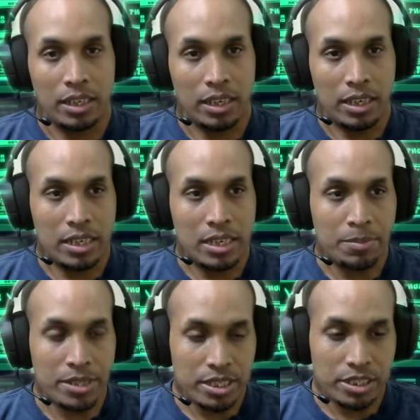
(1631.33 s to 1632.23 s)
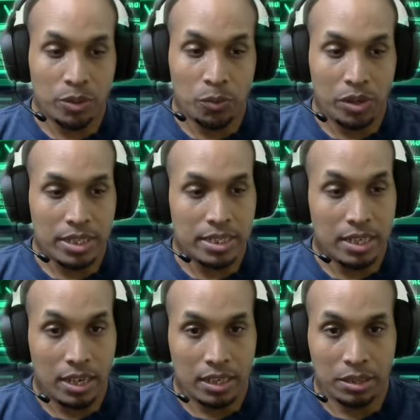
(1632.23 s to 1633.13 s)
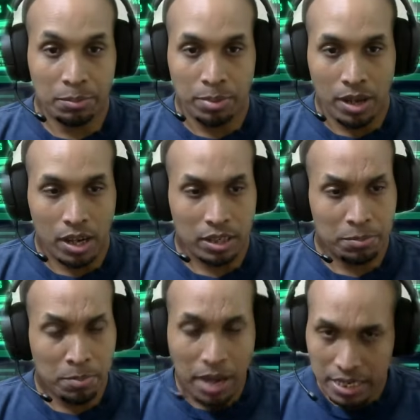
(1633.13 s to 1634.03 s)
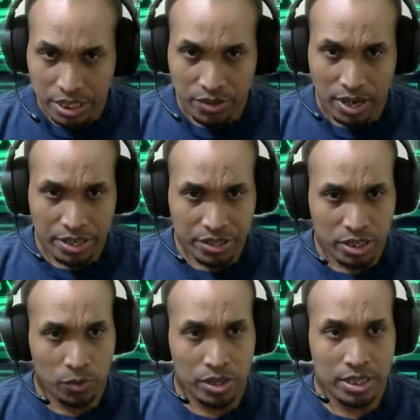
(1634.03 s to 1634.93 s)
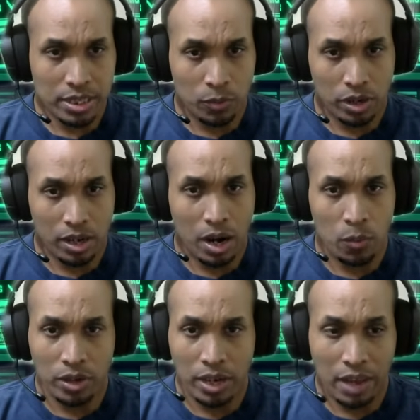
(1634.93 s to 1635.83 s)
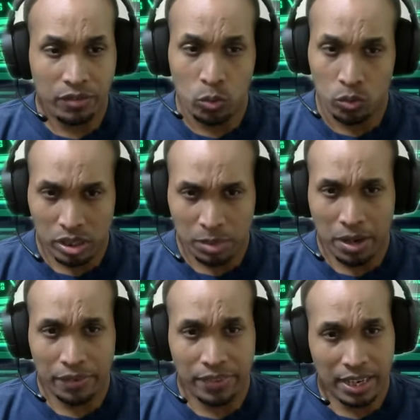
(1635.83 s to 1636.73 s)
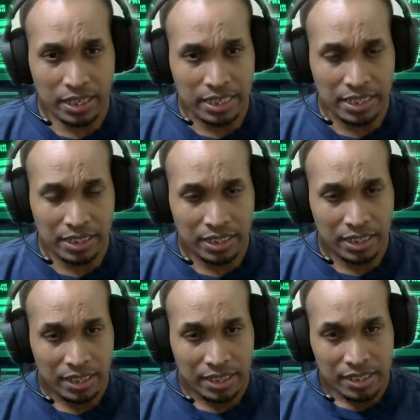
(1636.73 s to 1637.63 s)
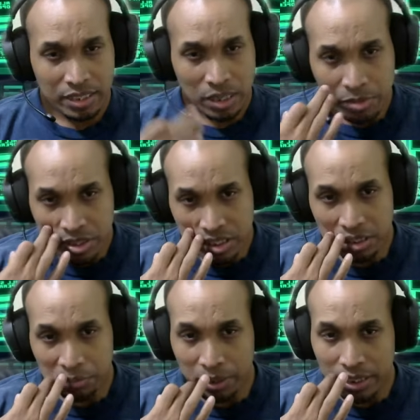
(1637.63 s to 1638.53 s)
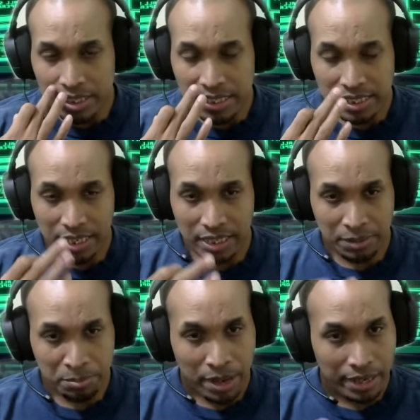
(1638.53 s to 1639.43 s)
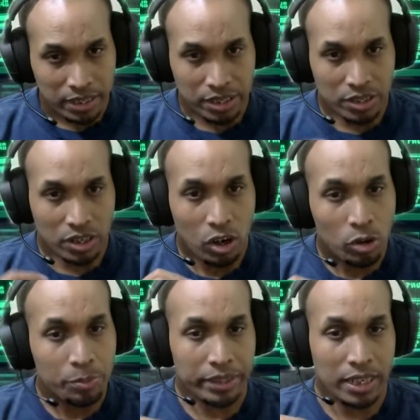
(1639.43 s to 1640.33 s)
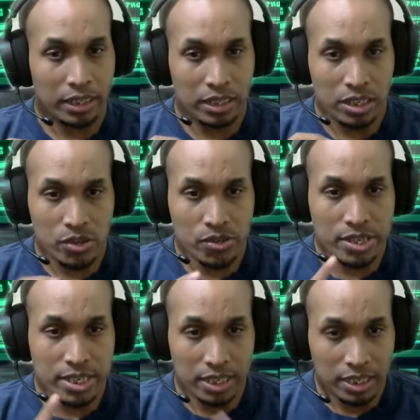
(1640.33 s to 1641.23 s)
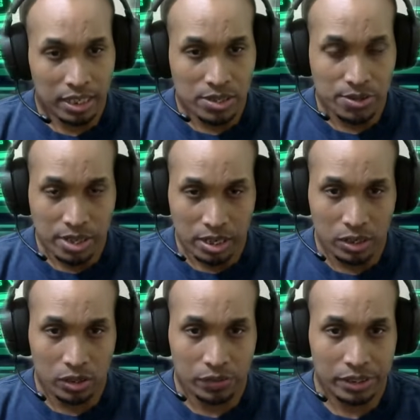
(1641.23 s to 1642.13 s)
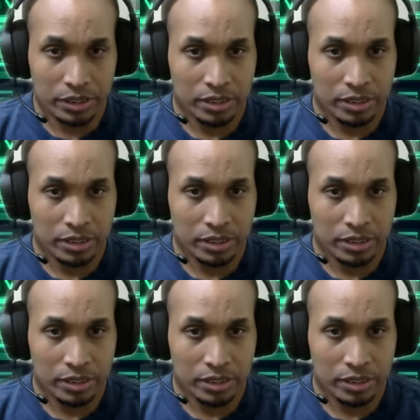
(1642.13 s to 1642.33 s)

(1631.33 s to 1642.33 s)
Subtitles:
in a position where it's not gonna block my strategy, where I won't have to worry about that king. So I'm just gonna play this 10 back here, hoping that he uses the king to take it over.